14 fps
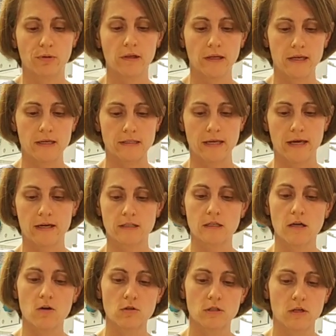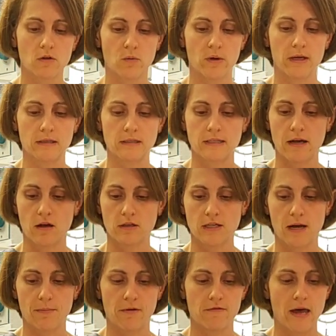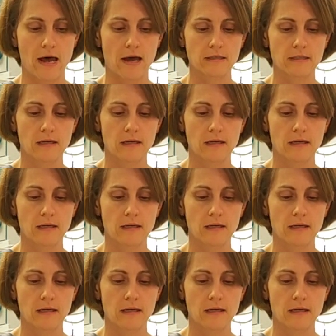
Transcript: please let us know so that we can stay on top of that.